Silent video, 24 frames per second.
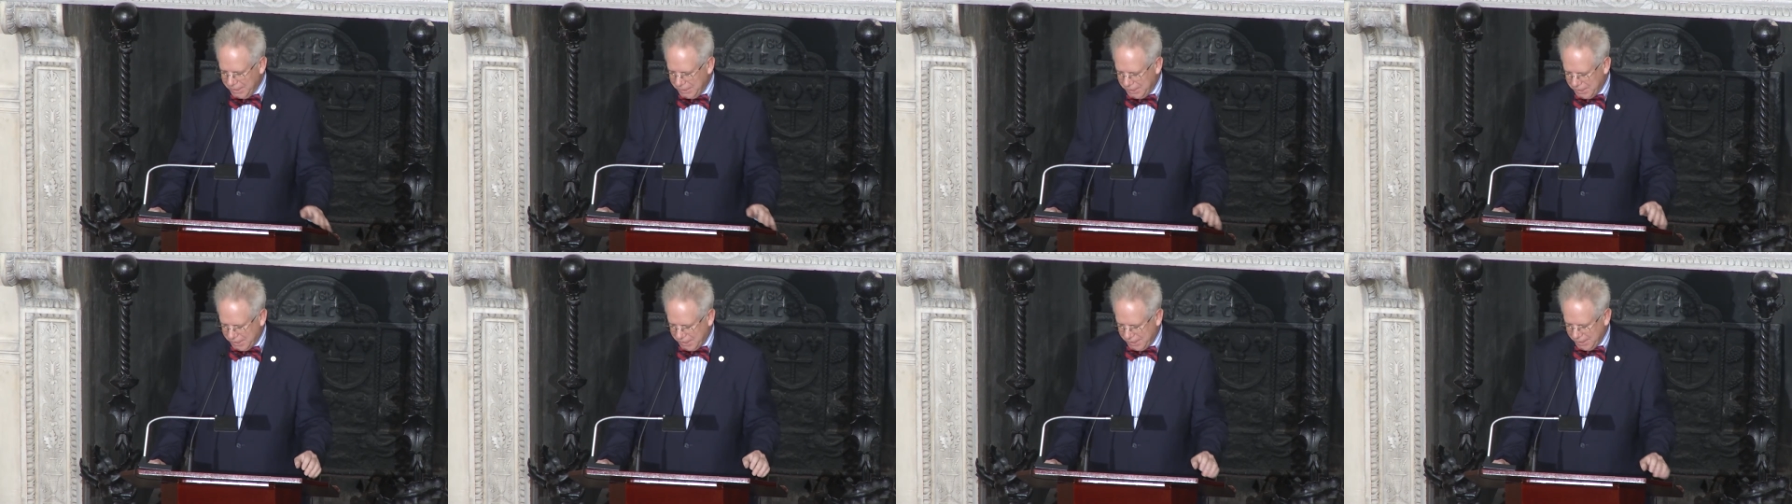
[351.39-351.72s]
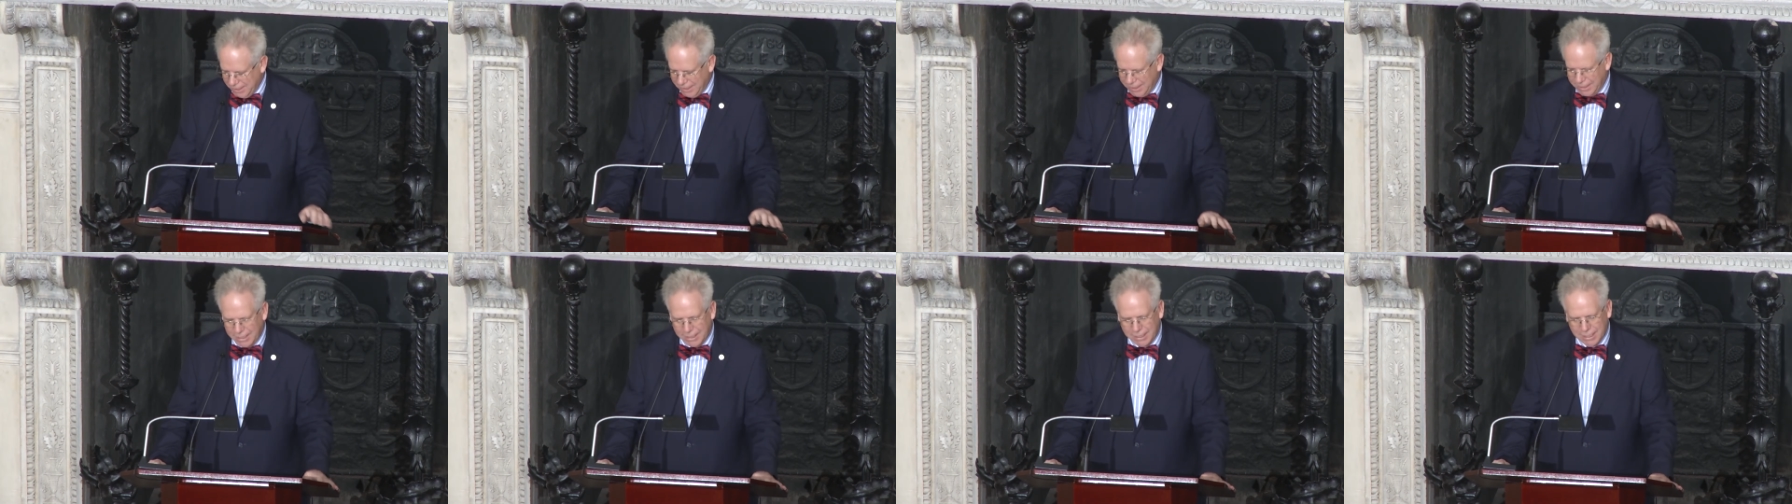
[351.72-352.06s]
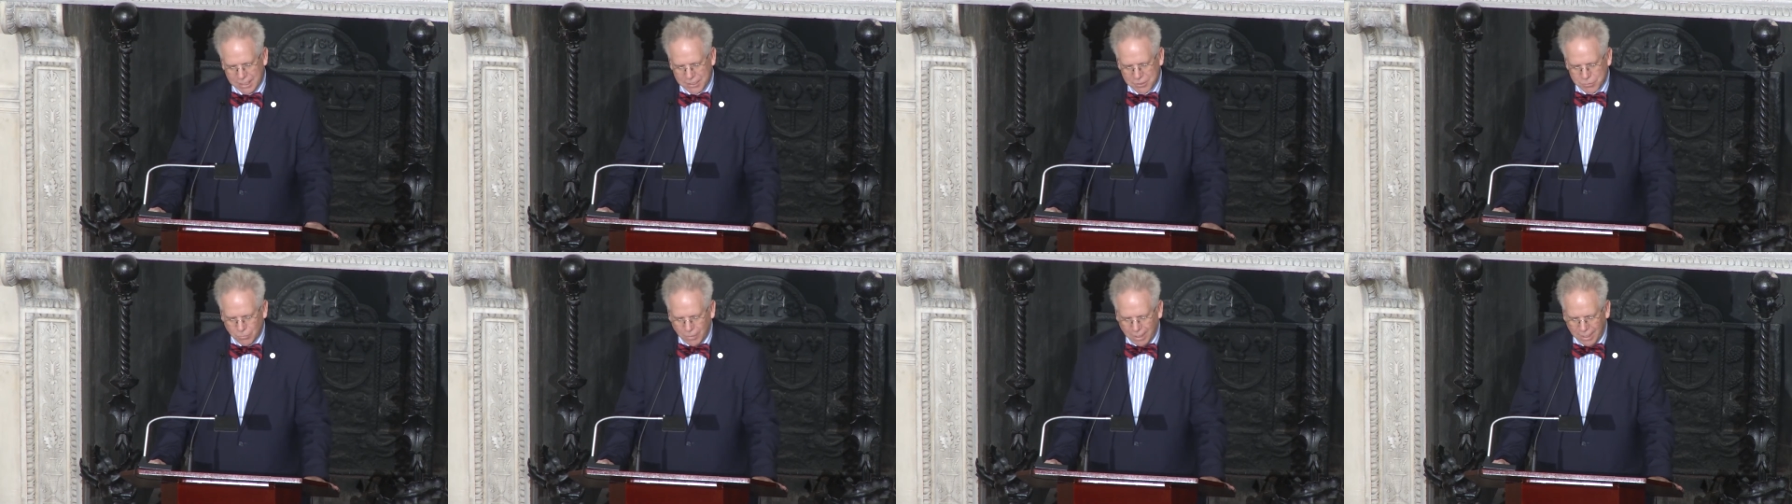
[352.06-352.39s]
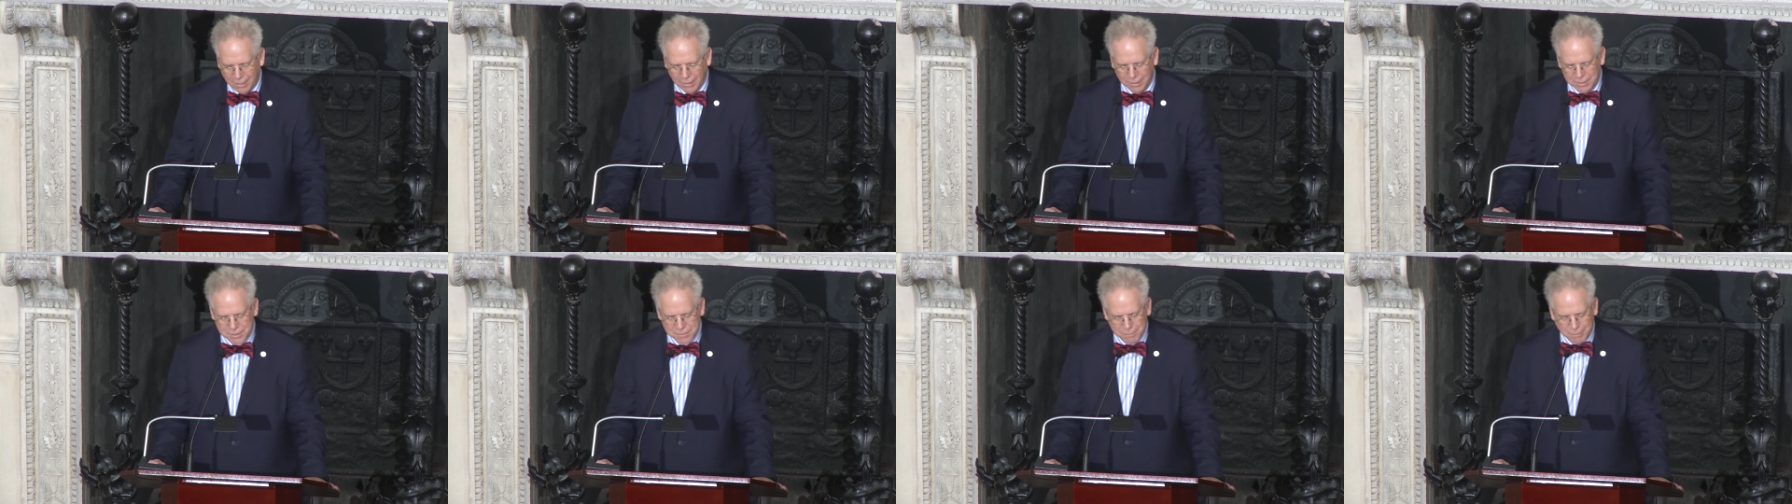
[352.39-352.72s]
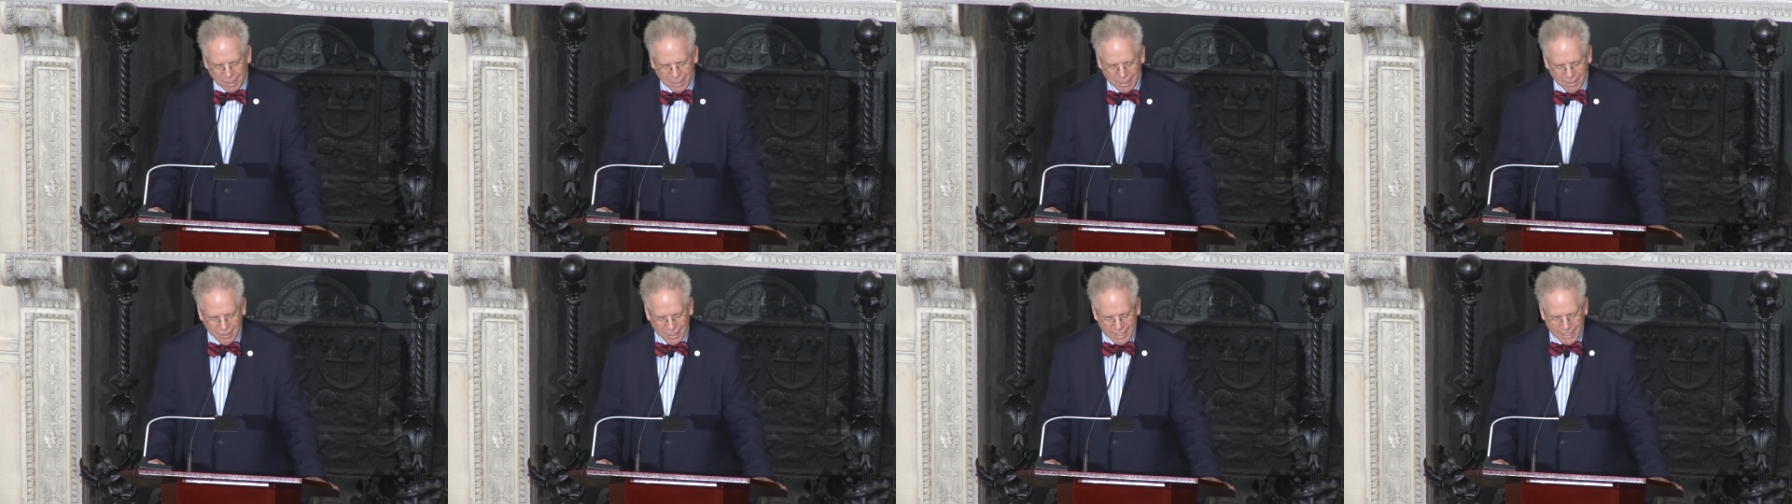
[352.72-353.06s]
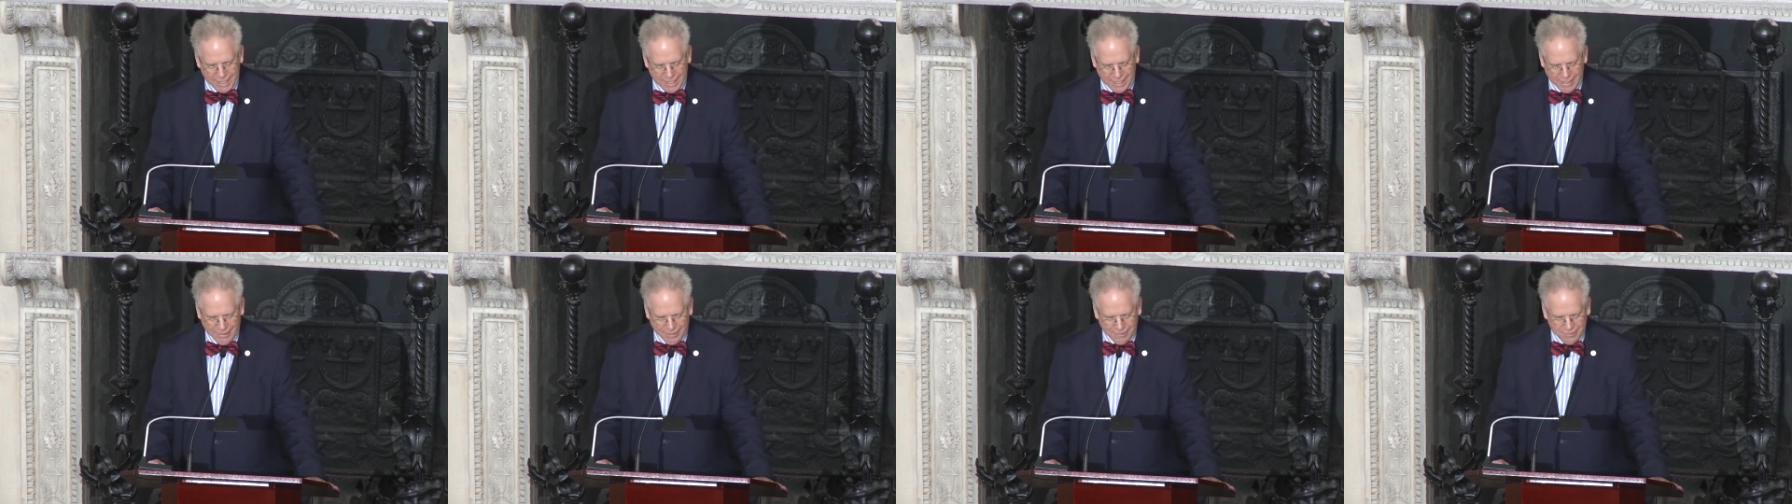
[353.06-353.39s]
sea as well as by
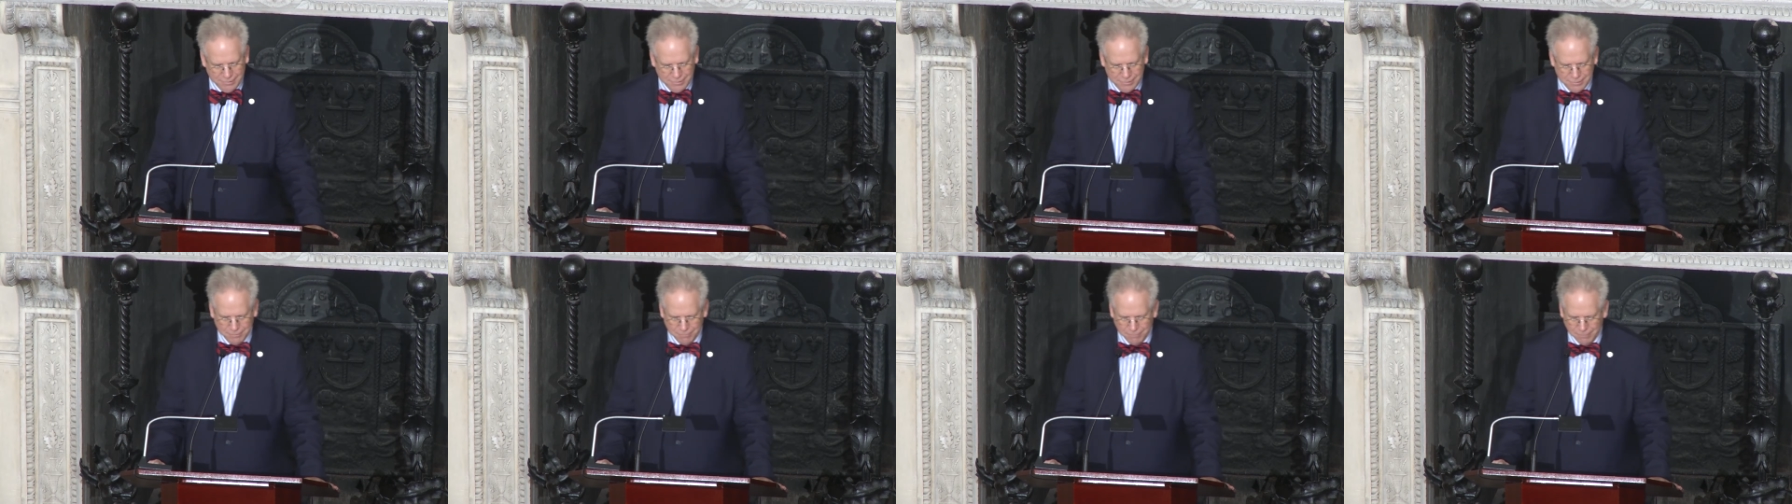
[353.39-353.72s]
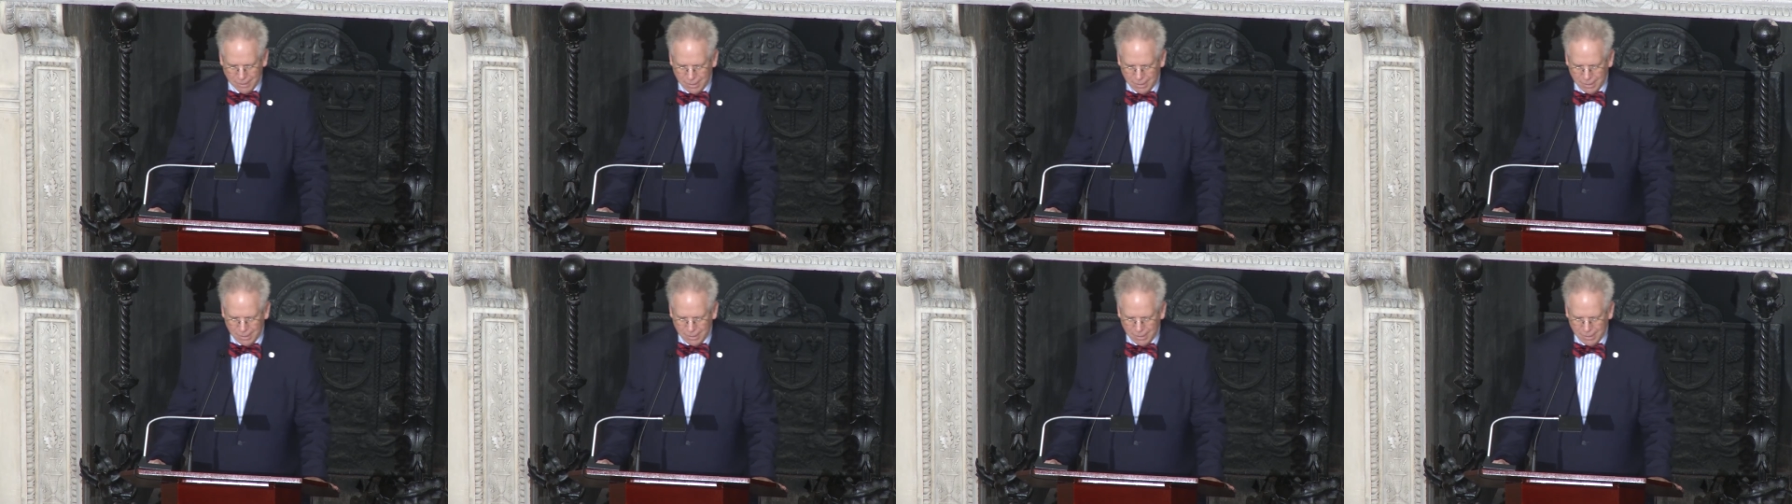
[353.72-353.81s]
land.